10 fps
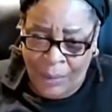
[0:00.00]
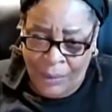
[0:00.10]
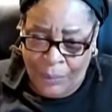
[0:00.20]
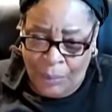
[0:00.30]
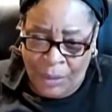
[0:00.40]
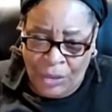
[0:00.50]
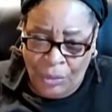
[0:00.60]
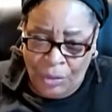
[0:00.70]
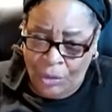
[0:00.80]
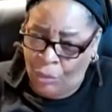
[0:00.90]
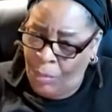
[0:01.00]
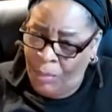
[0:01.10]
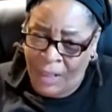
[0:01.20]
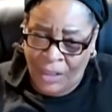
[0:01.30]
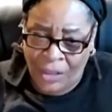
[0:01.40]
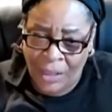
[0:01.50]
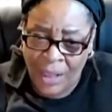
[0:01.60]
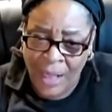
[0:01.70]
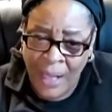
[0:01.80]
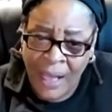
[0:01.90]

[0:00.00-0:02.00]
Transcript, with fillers: with racial discrimination